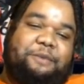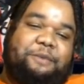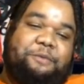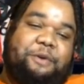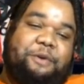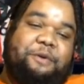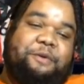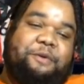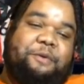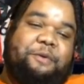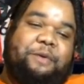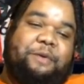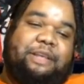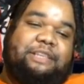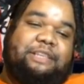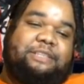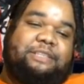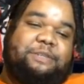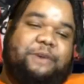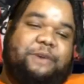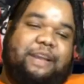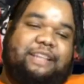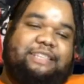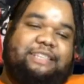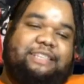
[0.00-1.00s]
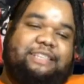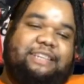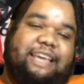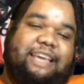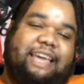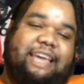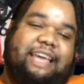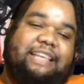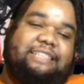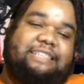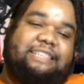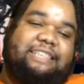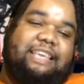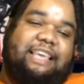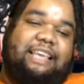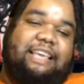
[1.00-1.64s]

We would have went straight to the SEC.